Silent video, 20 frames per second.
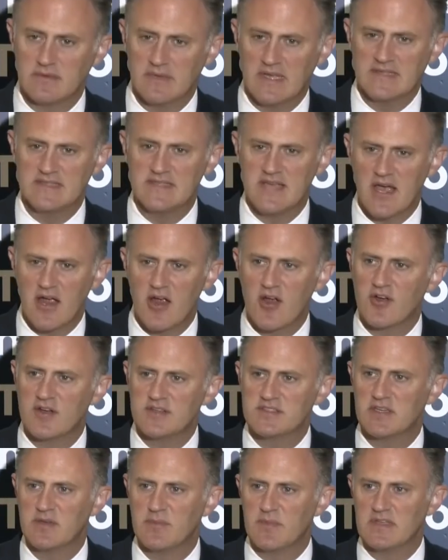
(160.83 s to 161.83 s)
and
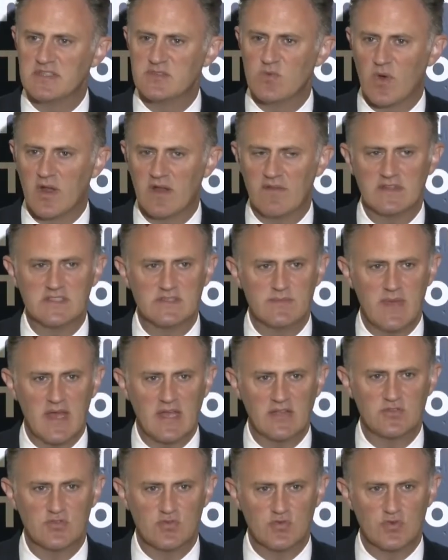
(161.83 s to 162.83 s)
terrorism is one of its
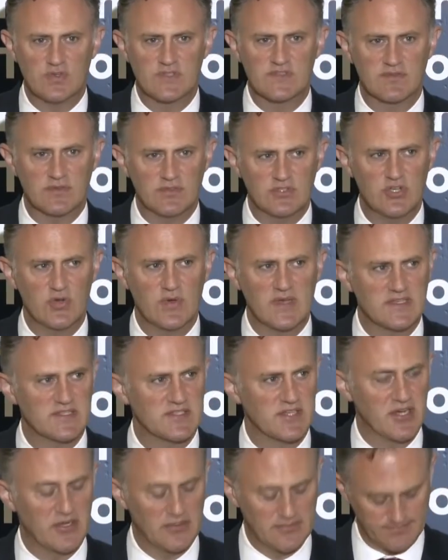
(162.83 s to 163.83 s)
main tools for doing
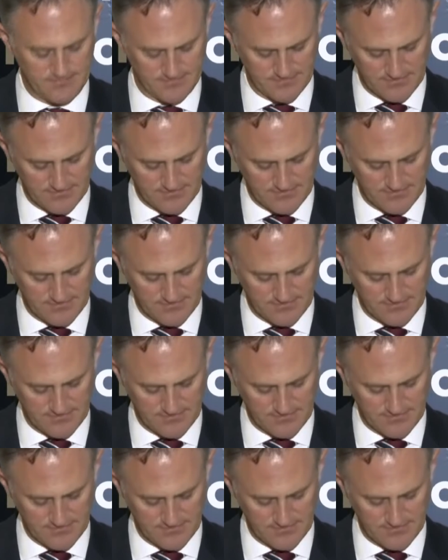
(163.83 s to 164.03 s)
so.